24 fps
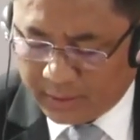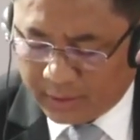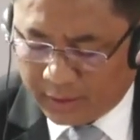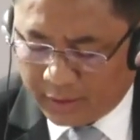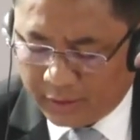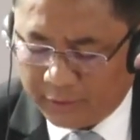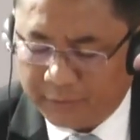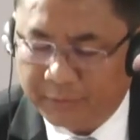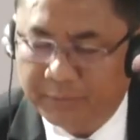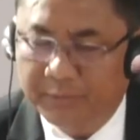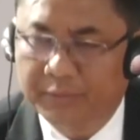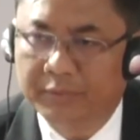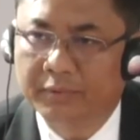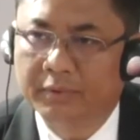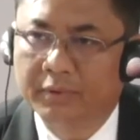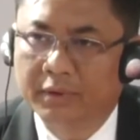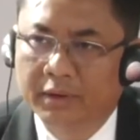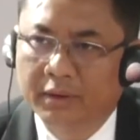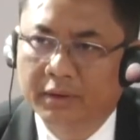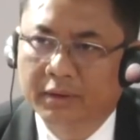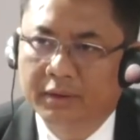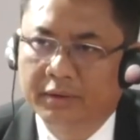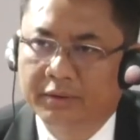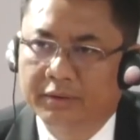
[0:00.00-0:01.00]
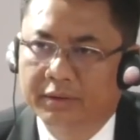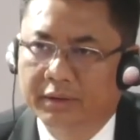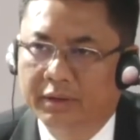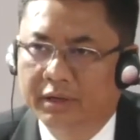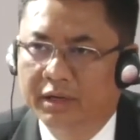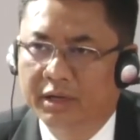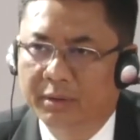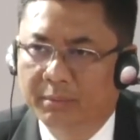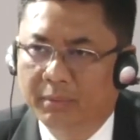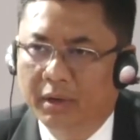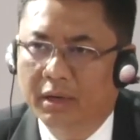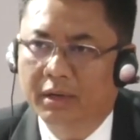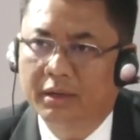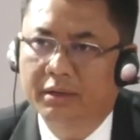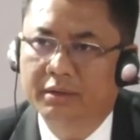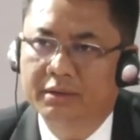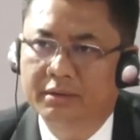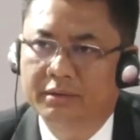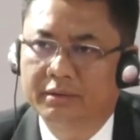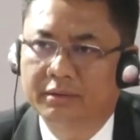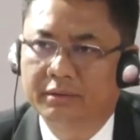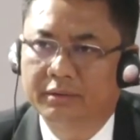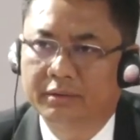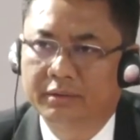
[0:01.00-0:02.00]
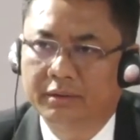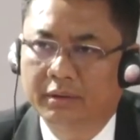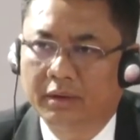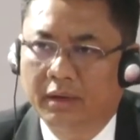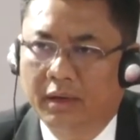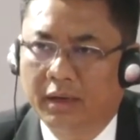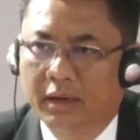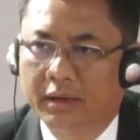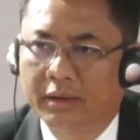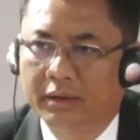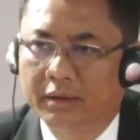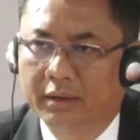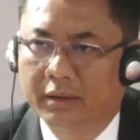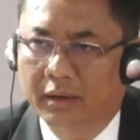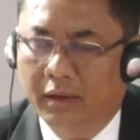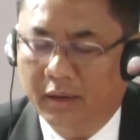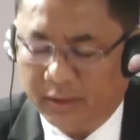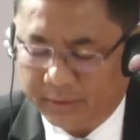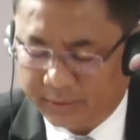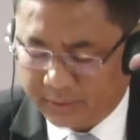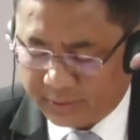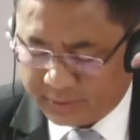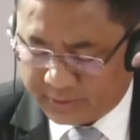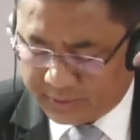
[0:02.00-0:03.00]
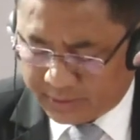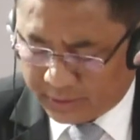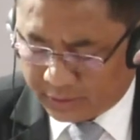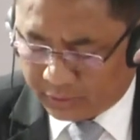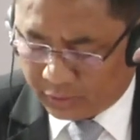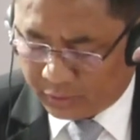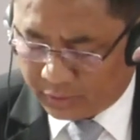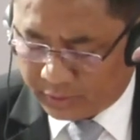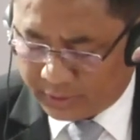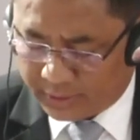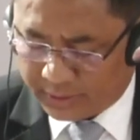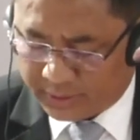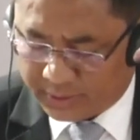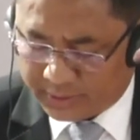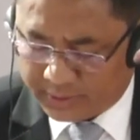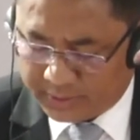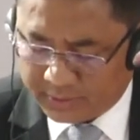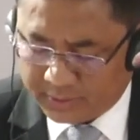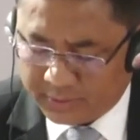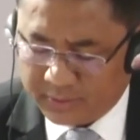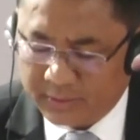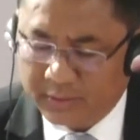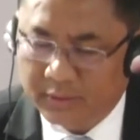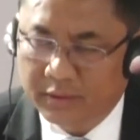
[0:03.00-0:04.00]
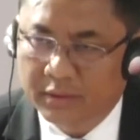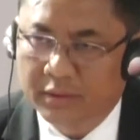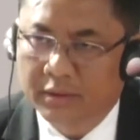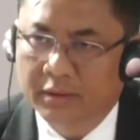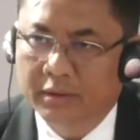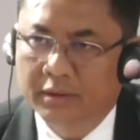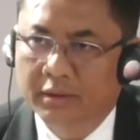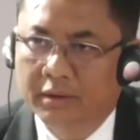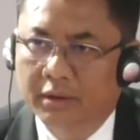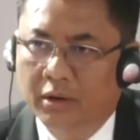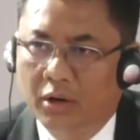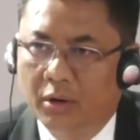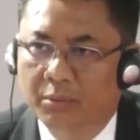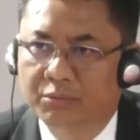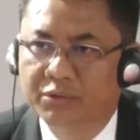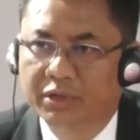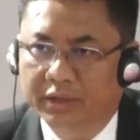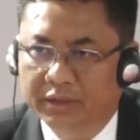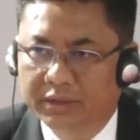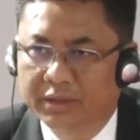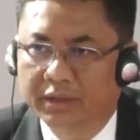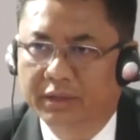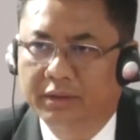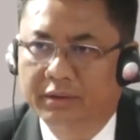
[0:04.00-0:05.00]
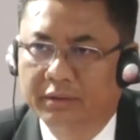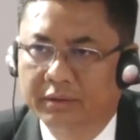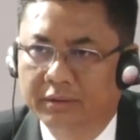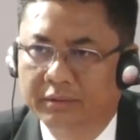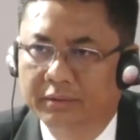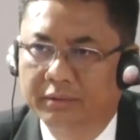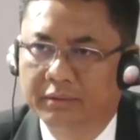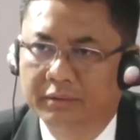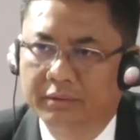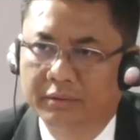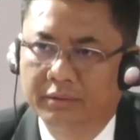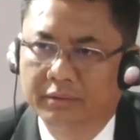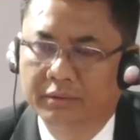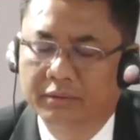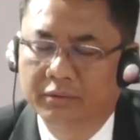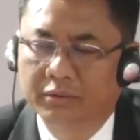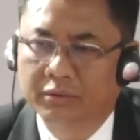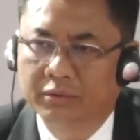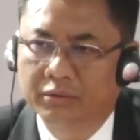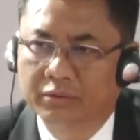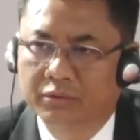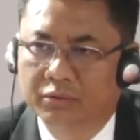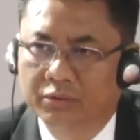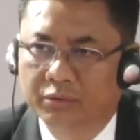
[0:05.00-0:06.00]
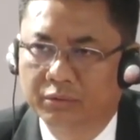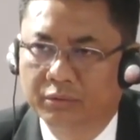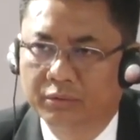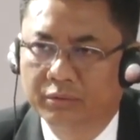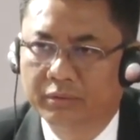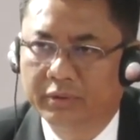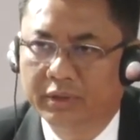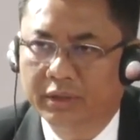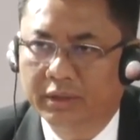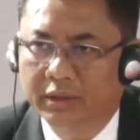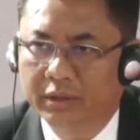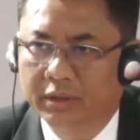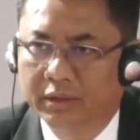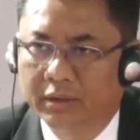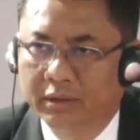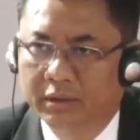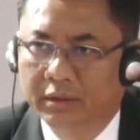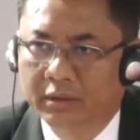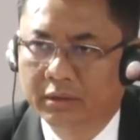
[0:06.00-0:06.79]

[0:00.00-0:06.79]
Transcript: have the HIMAS and other stakeholders objected to the